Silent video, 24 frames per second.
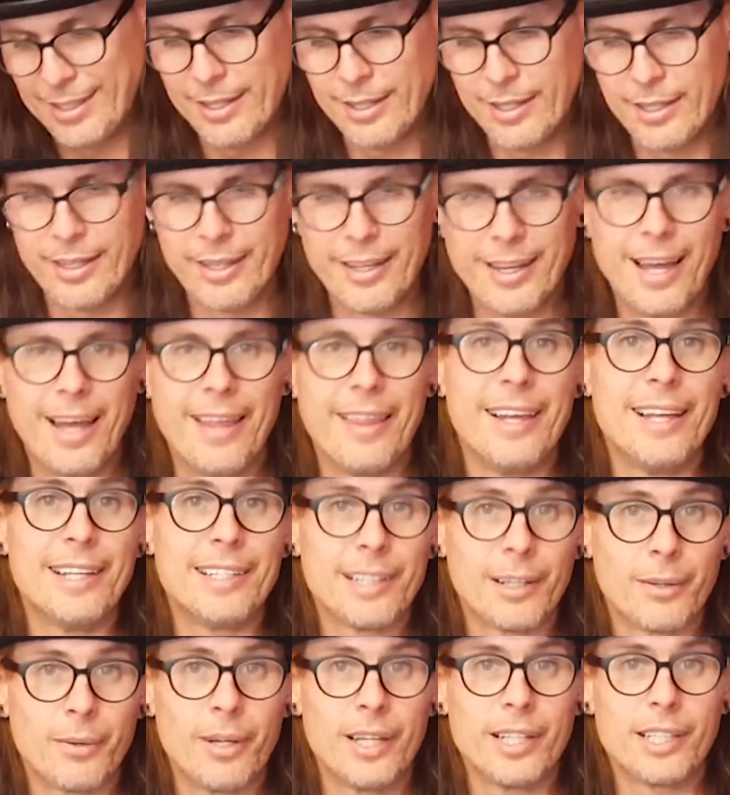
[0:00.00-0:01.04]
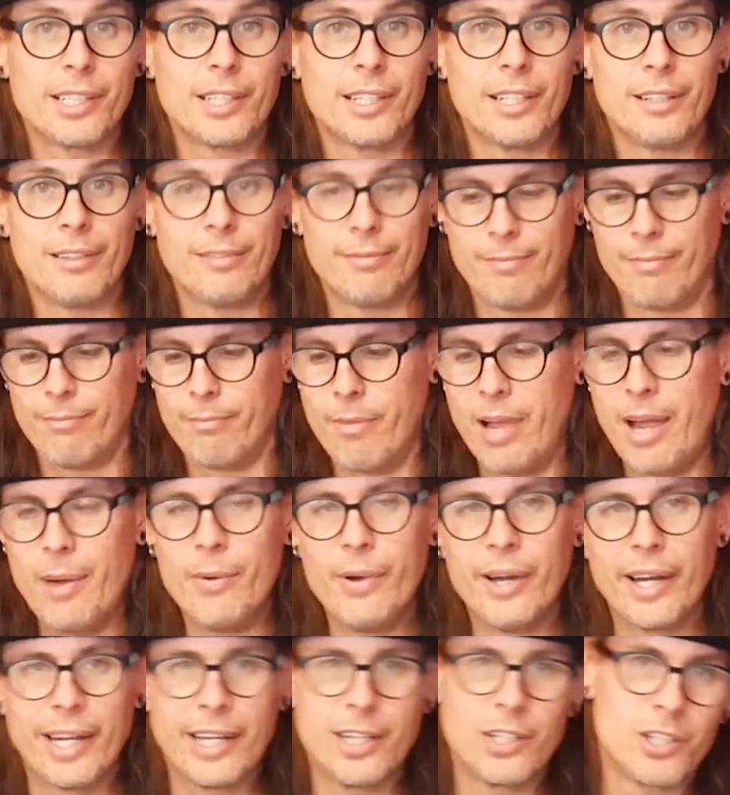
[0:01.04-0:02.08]
Now there's a question. Maybe we
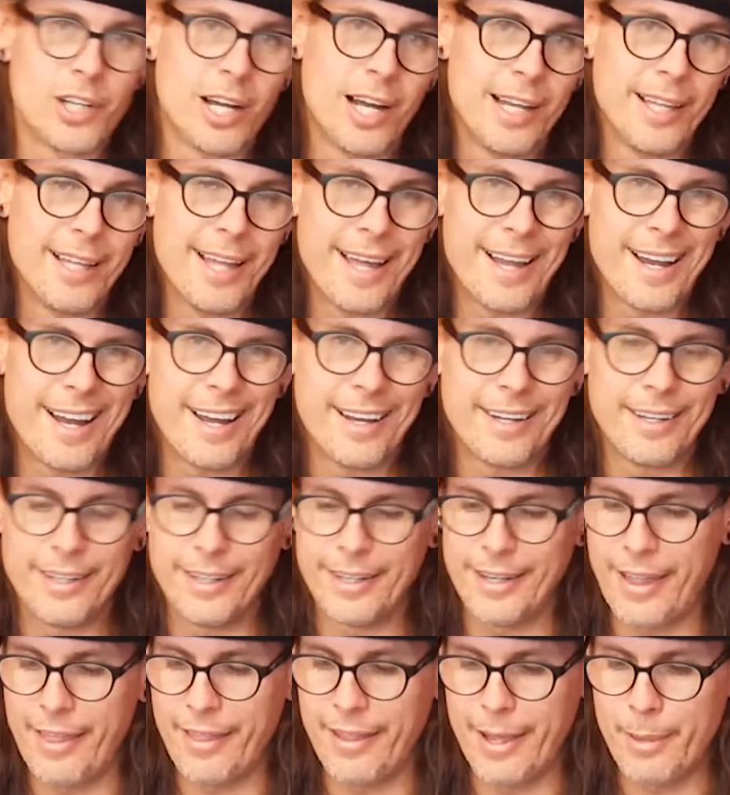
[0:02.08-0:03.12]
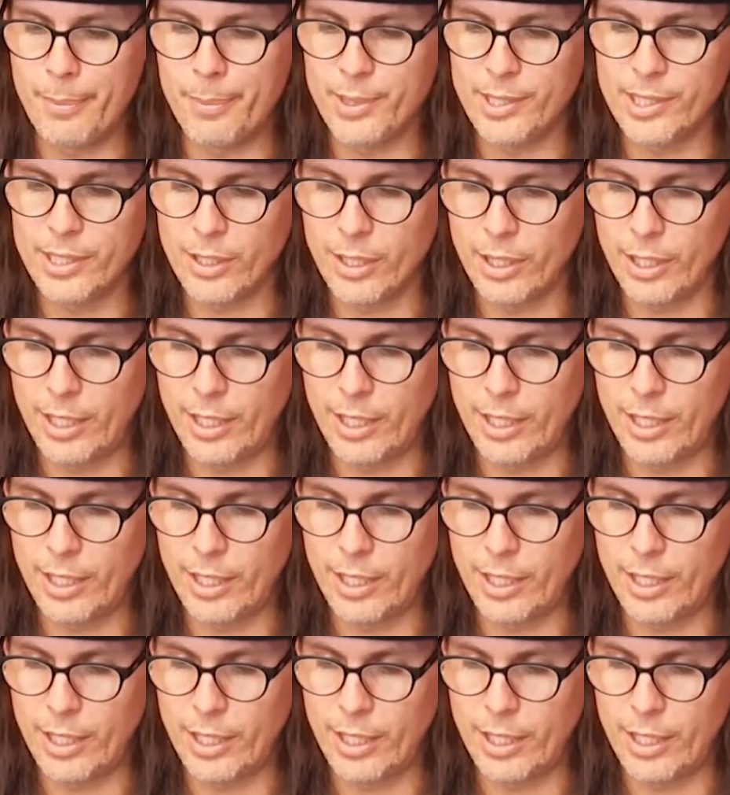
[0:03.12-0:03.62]
can try that out in another episode.